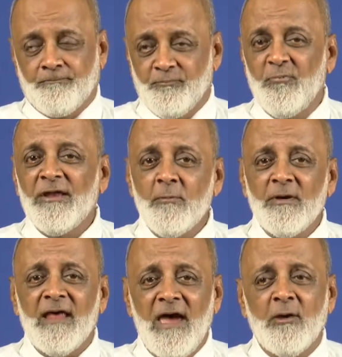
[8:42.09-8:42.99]
Whenever
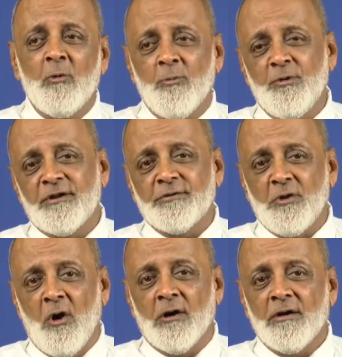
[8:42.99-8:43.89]
I go for a
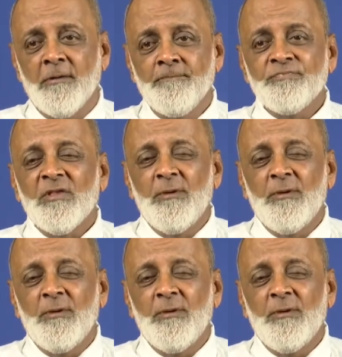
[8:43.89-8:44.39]
talk,